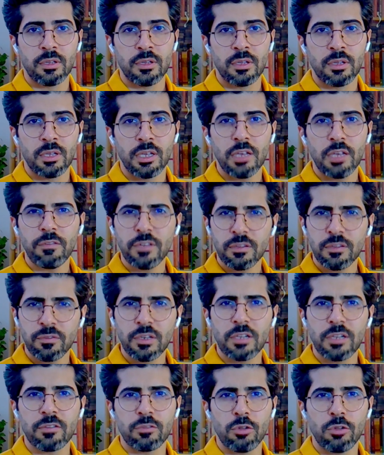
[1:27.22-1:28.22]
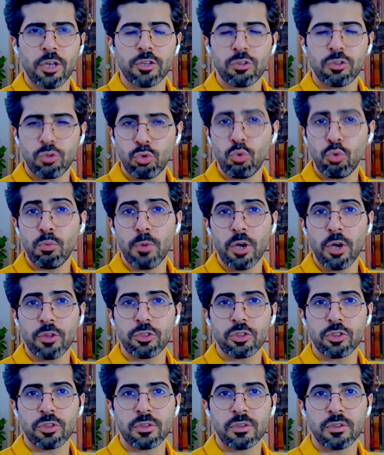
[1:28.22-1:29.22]
If it feels like too
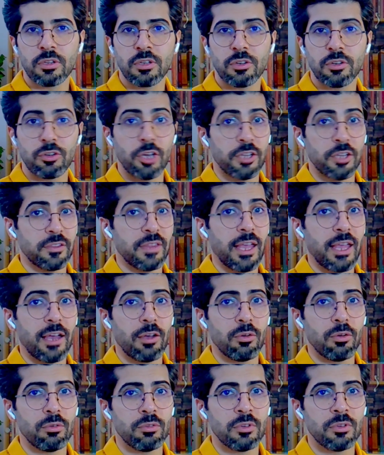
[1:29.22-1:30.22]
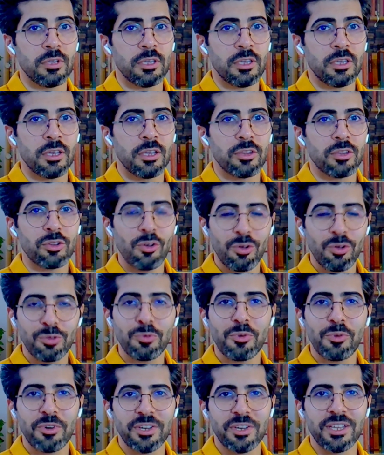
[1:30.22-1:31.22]
much right now, don't
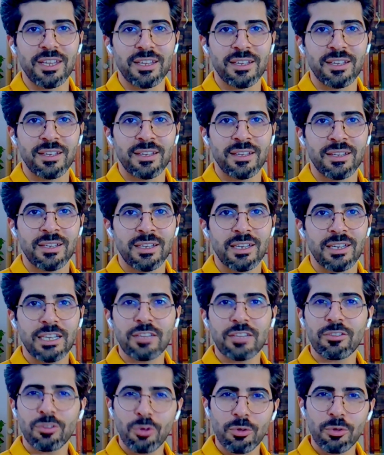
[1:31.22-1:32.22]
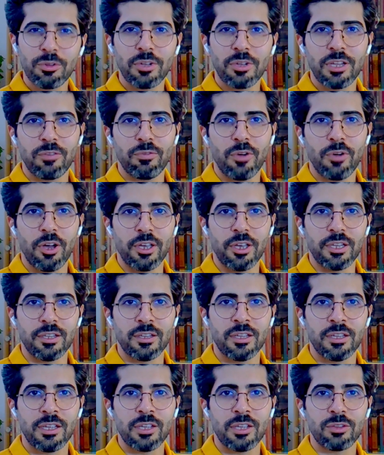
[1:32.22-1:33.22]
worry, it's totally fine
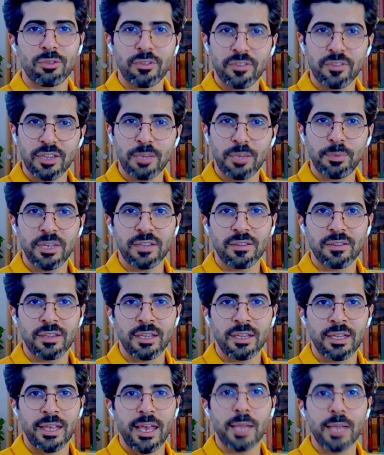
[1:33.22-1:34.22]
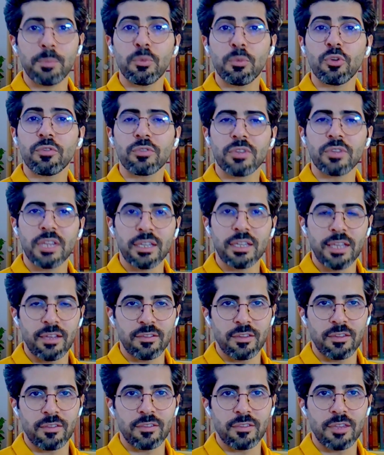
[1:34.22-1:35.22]
to skip it and move to the next
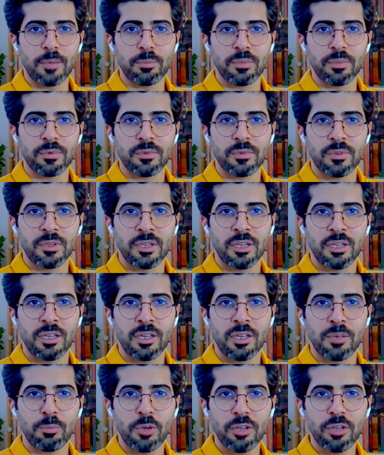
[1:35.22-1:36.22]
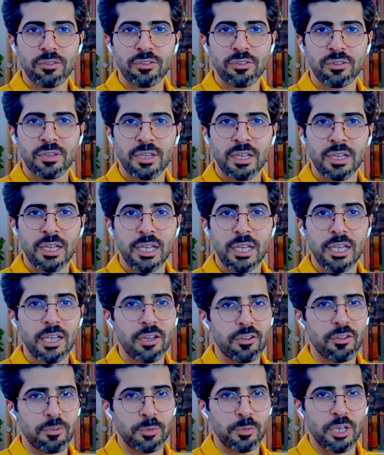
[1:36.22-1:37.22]
step. But here
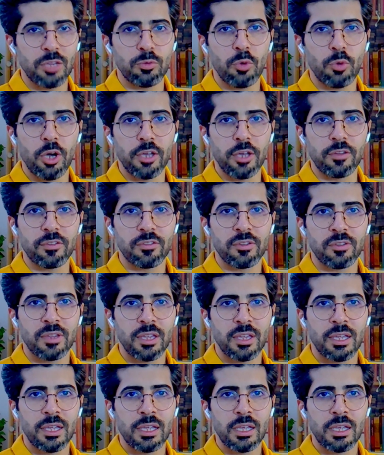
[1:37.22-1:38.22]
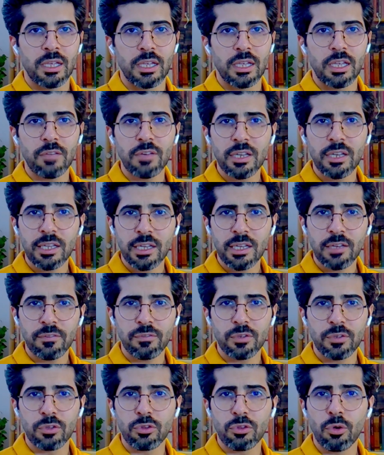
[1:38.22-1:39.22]
is my advice. Even if
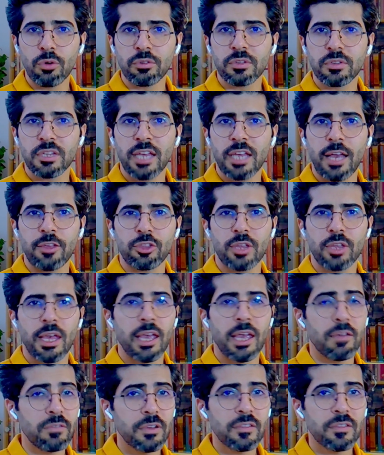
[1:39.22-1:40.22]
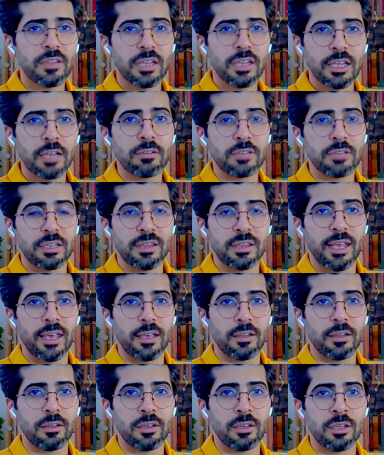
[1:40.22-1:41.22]
you don't catch every single detail,
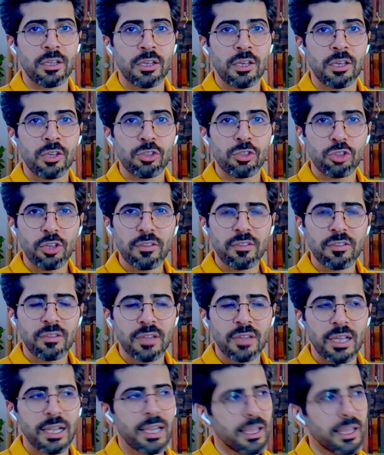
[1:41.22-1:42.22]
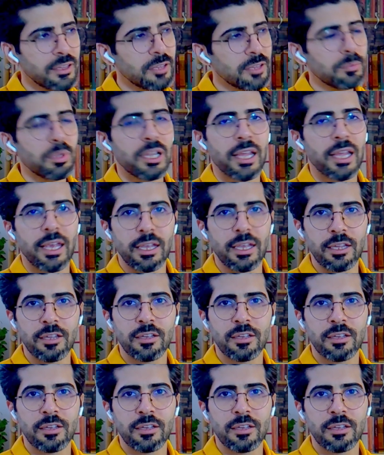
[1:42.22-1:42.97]
just let it play.